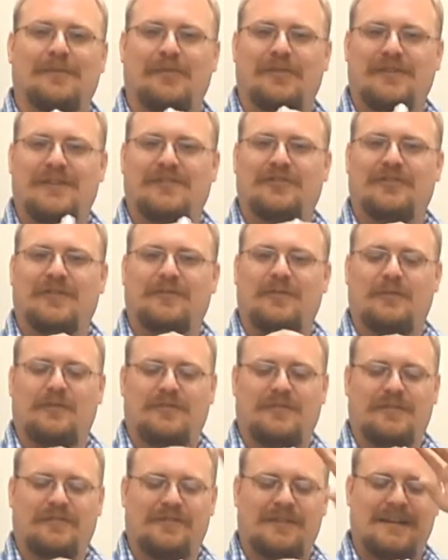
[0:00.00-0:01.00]
playing trumpet
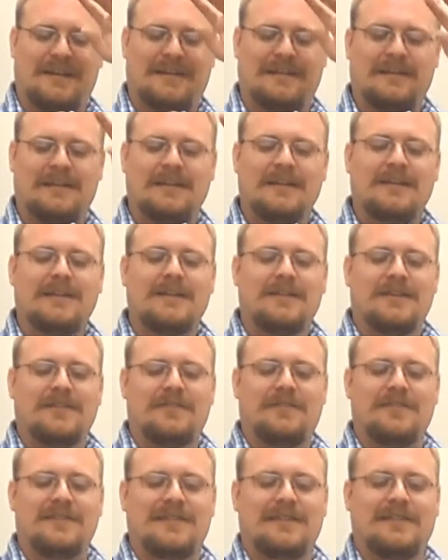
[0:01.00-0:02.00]
with the other hand,
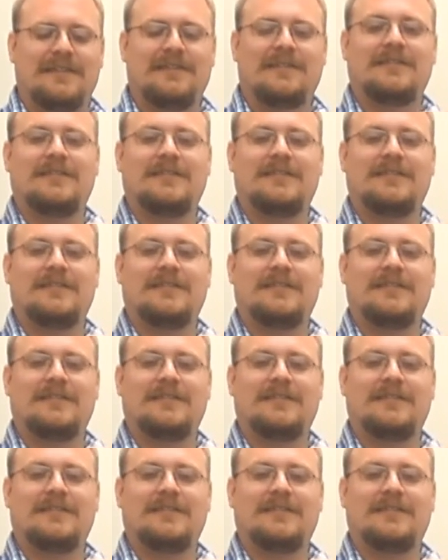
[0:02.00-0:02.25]
then